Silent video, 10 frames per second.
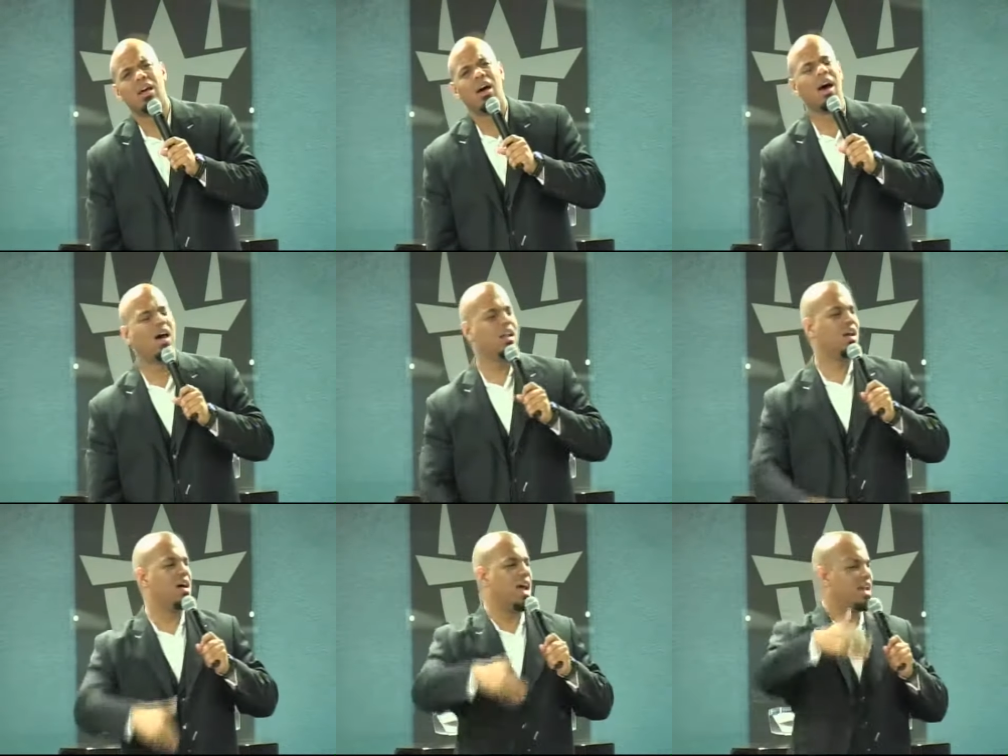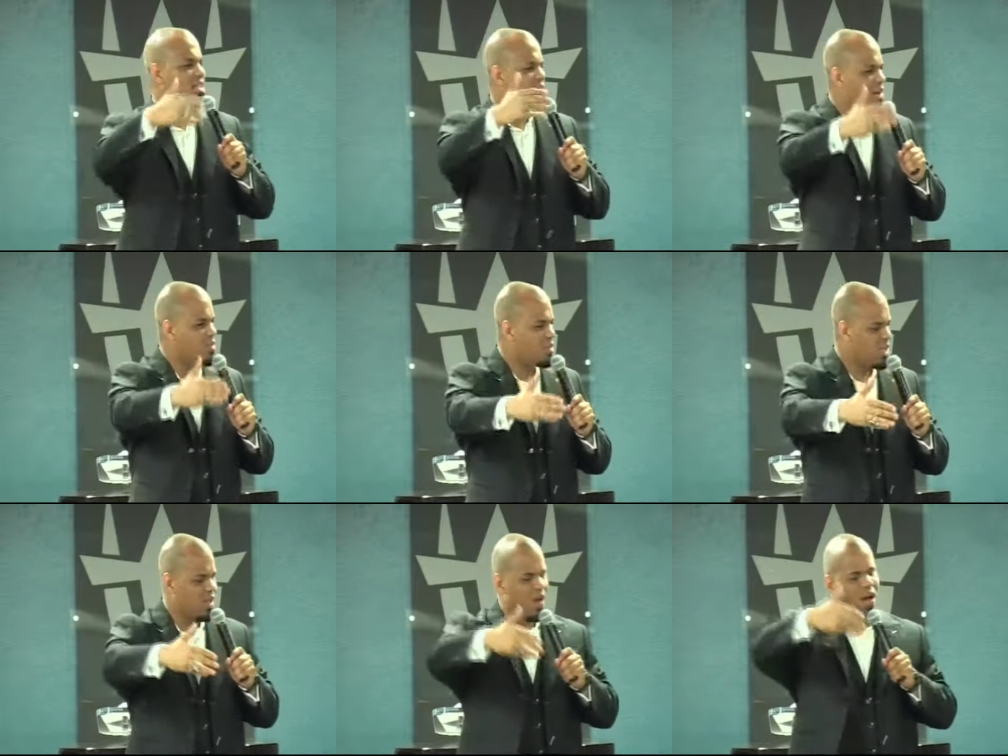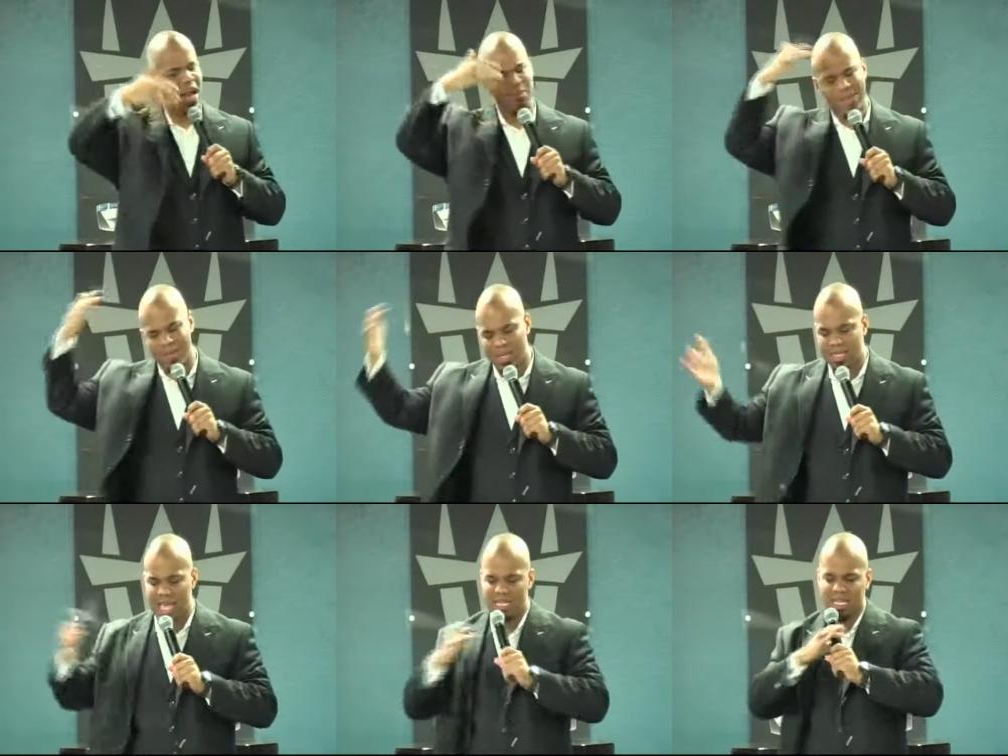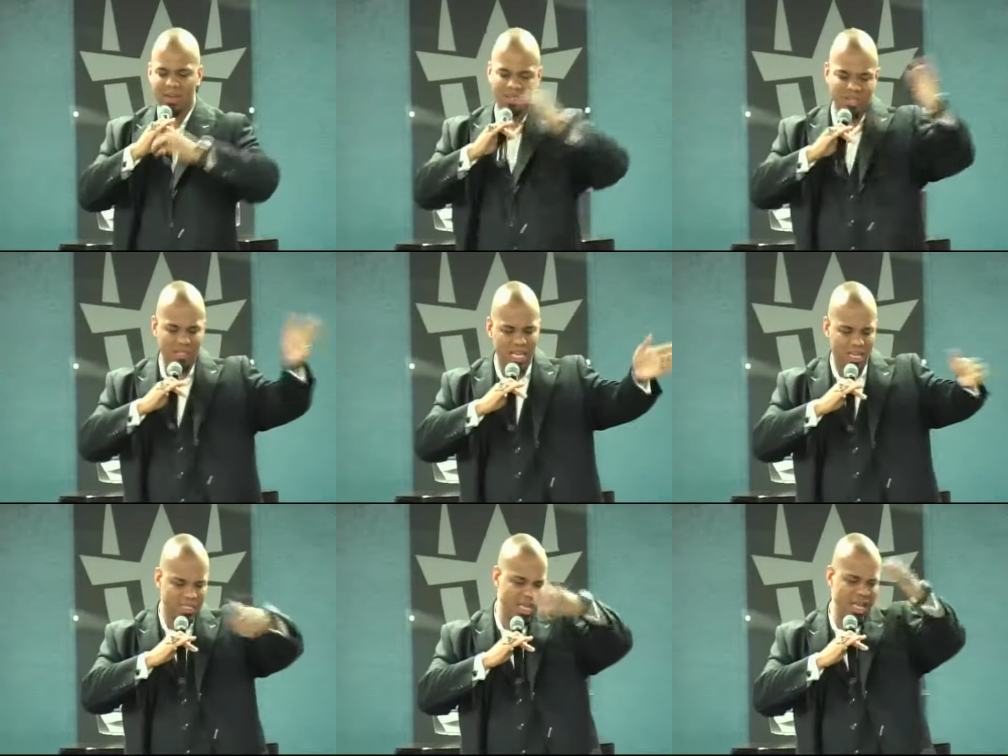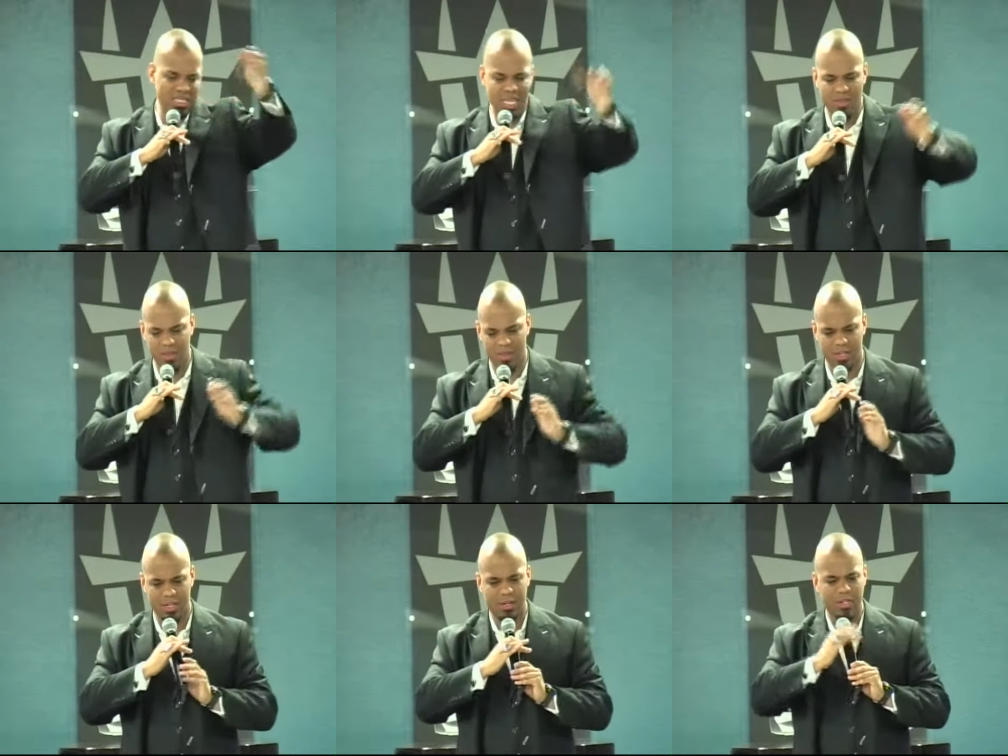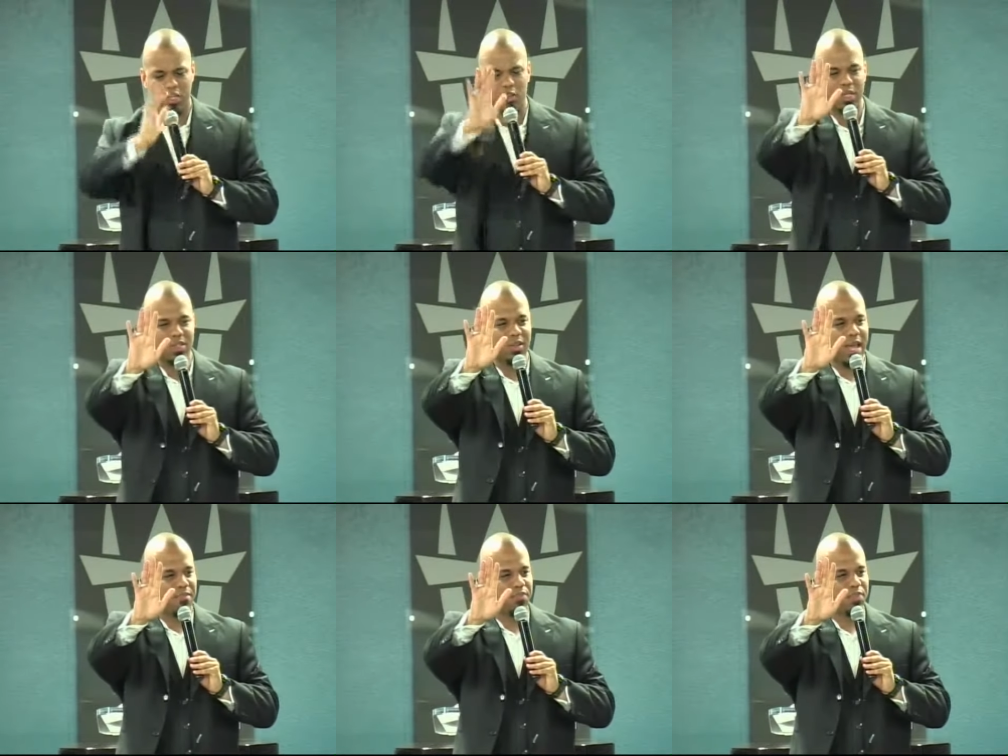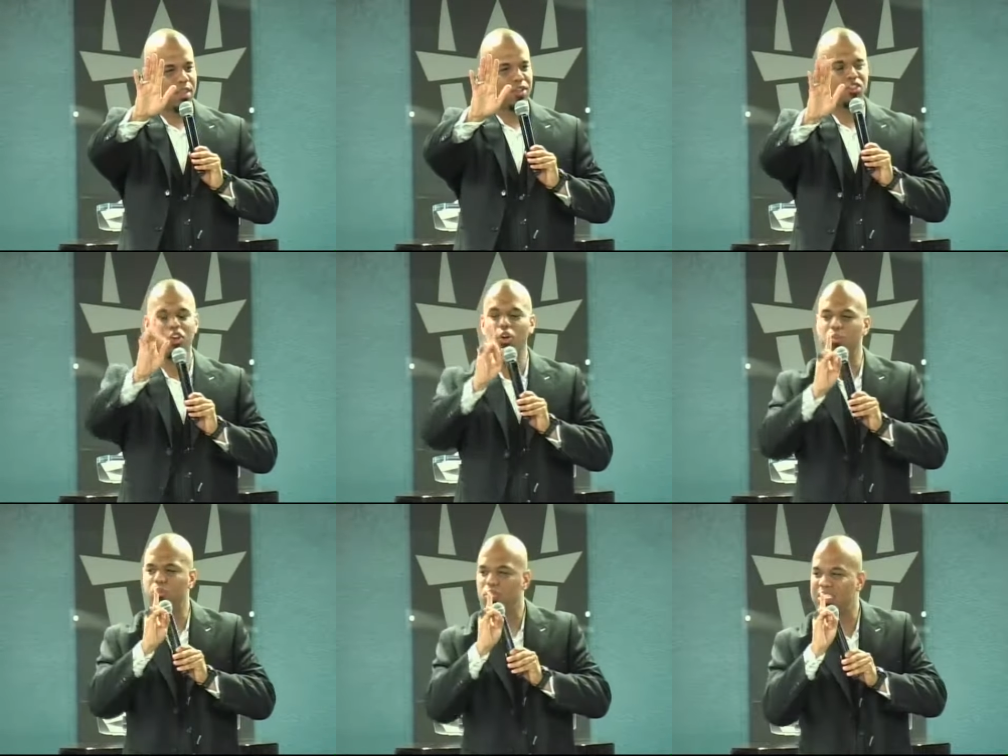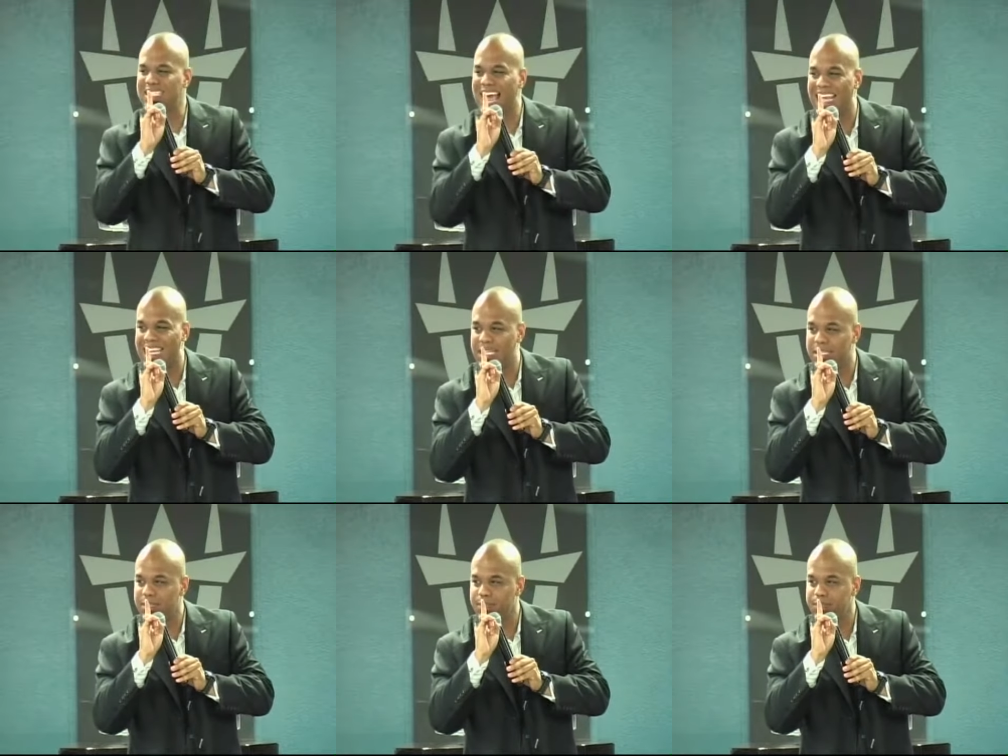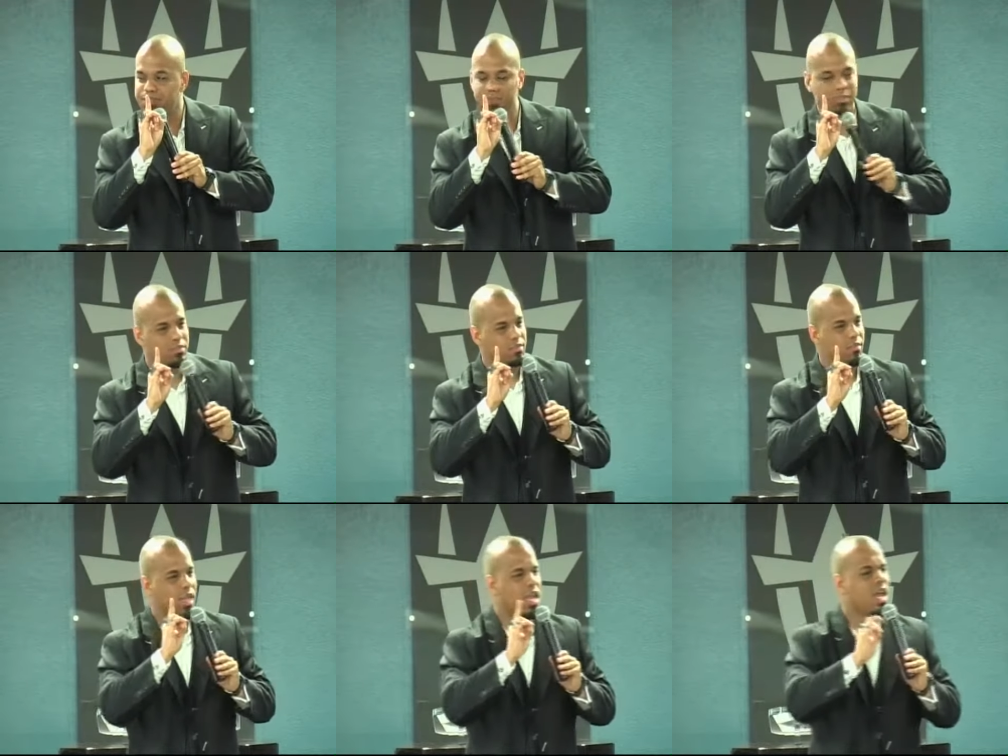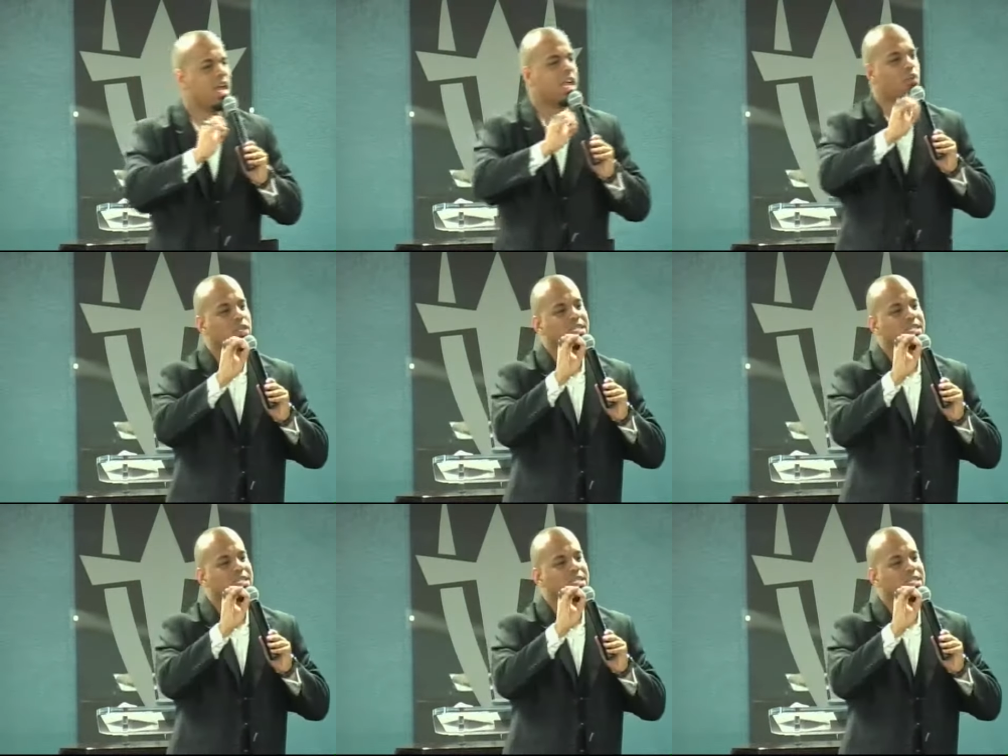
Oh, Lord, how this happened to me? Lord, I pay my tithes. I go to church. I understand. this happening. No, no, no, no. Job didn't do that. Job was silent. He was